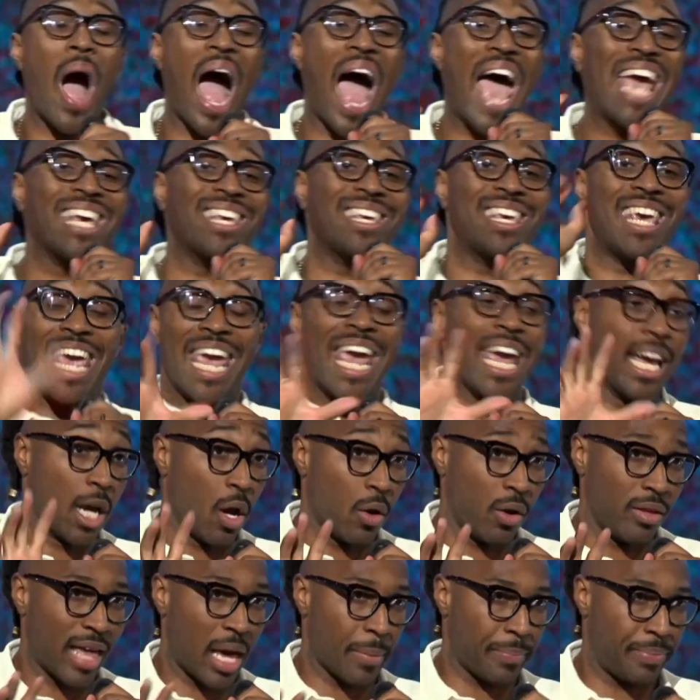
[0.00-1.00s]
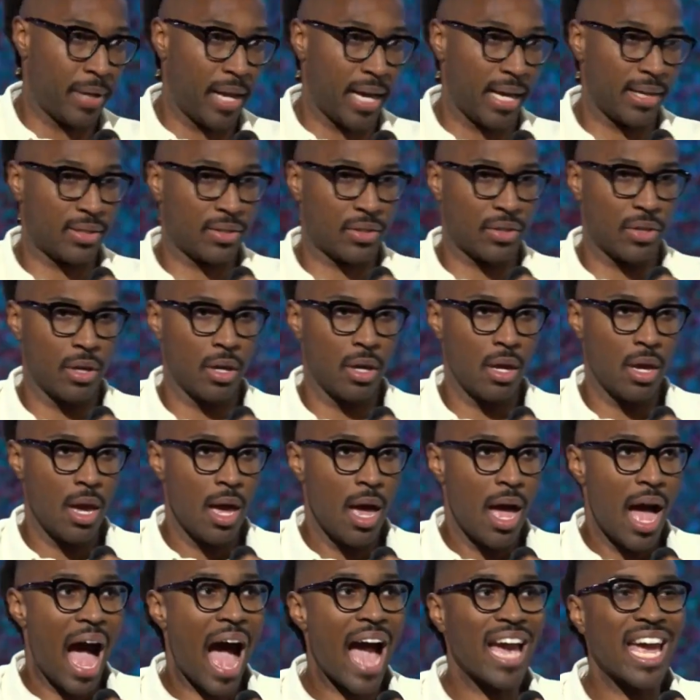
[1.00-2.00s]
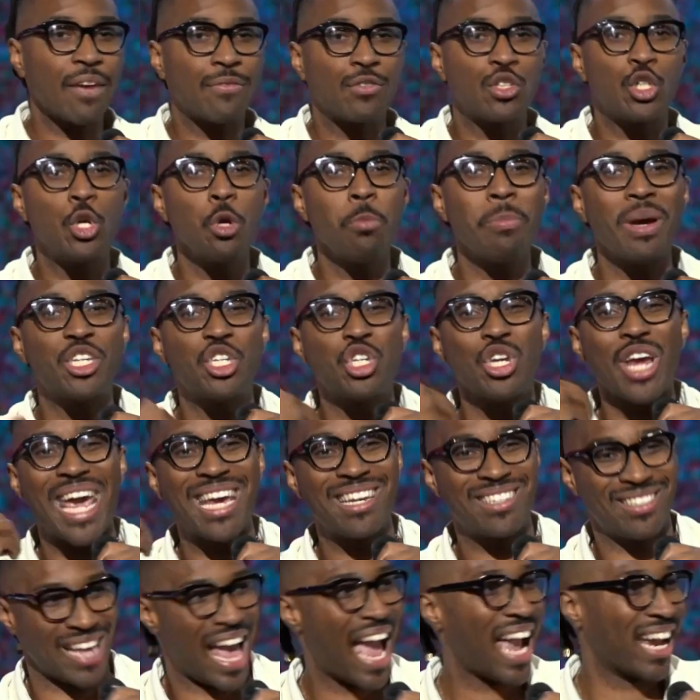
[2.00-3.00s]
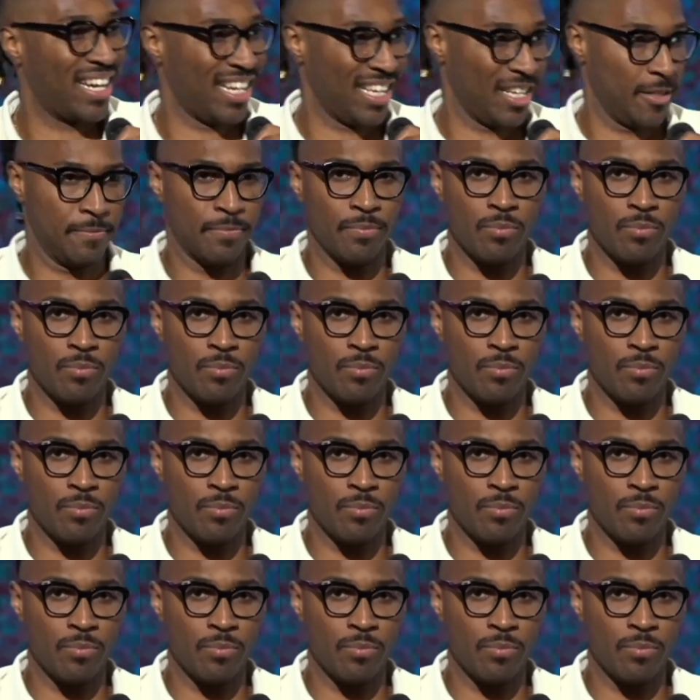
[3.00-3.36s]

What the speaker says: I can't go to that place. I have too much anxiety.